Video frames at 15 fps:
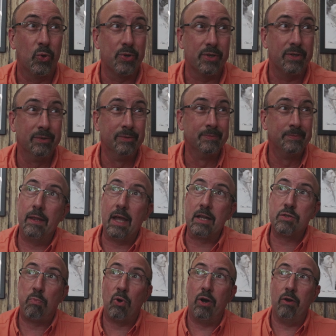Georgia.
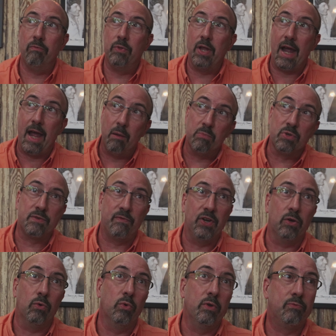That's part of the
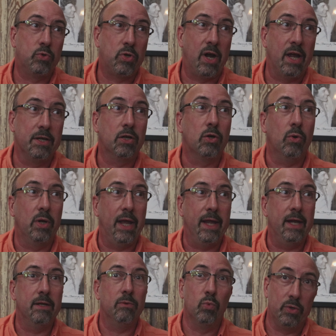atmosphere we've tried to
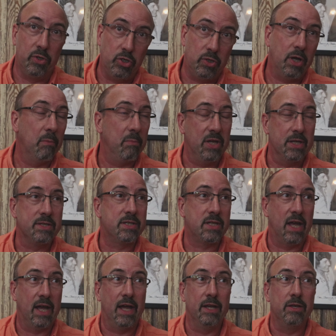create. When you come
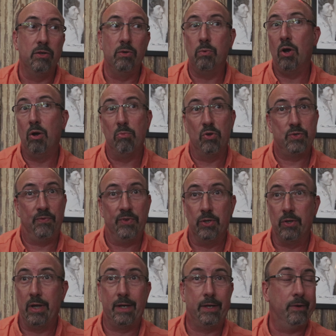inside, you almost
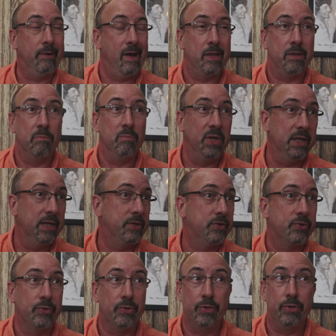feel like you're at the beach
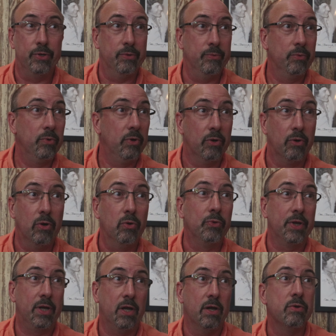or you're
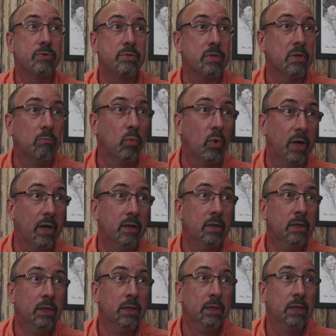on the coast somewhere.
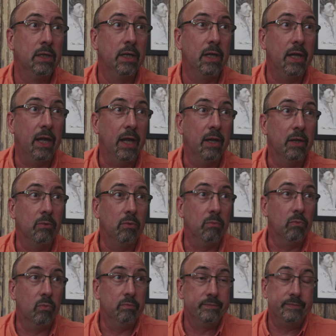And
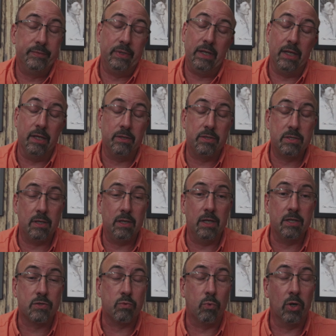
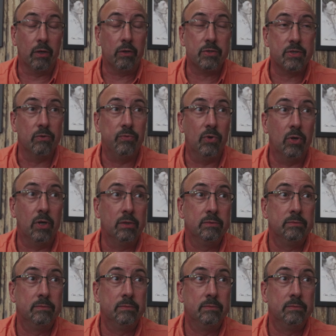it's worked so far.